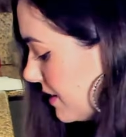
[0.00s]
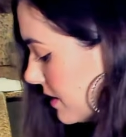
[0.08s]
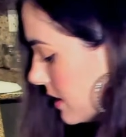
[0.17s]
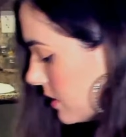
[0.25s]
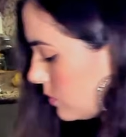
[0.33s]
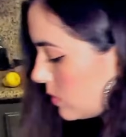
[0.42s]
and
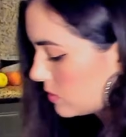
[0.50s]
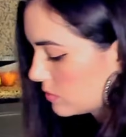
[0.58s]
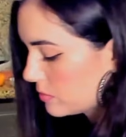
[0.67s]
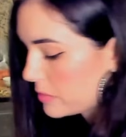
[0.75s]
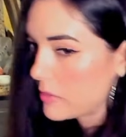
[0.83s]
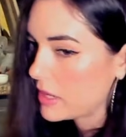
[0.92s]
it
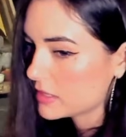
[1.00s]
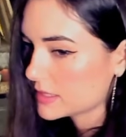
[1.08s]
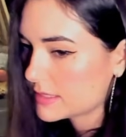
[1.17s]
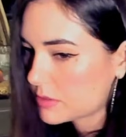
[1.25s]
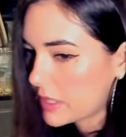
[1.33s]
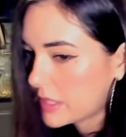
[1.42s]
won't be
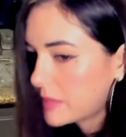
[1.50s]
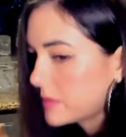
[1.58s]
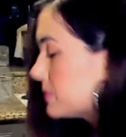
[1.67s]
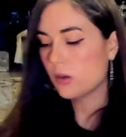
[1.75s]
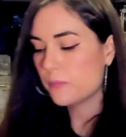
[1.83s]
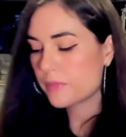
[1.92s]
balanced, right?
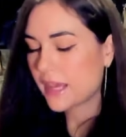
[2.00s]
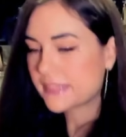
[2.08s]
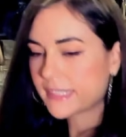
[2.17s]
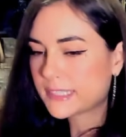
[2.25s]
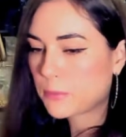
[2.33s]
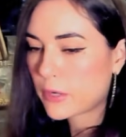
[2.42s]
At
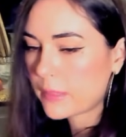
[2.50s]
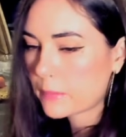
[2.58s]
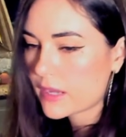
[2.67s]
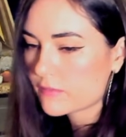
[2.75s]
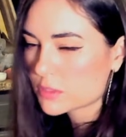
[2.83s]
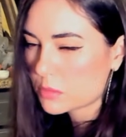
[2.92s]
this point, I'm
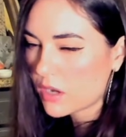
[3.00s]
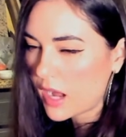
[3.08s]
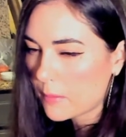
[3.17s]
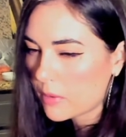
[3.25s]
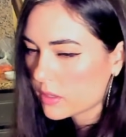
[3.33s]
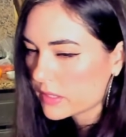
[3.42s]
comfortable
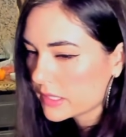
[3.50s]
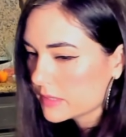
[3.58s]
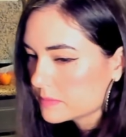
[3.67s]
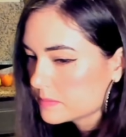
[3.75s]
eyeballing it.